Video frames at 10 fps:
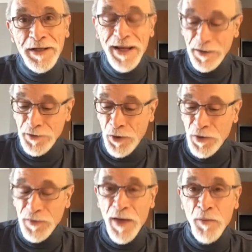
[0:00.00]
And
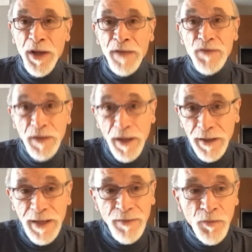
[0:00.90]
along that way, if you're
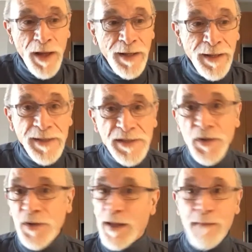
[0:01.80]
lucky and the writing is
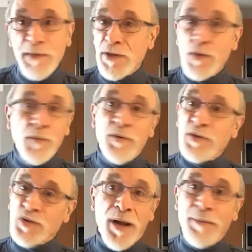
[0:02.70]
good, can be humor,
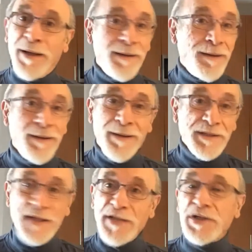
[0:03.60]
drama,
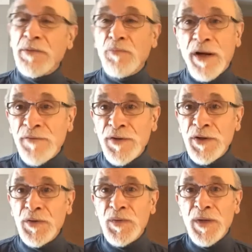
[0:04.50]
tension, whatever
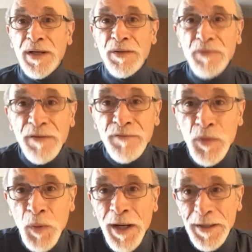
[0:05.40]
you uh, whatever you
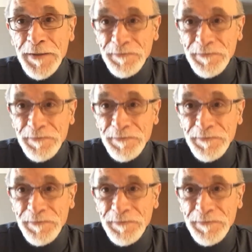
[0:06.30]
want.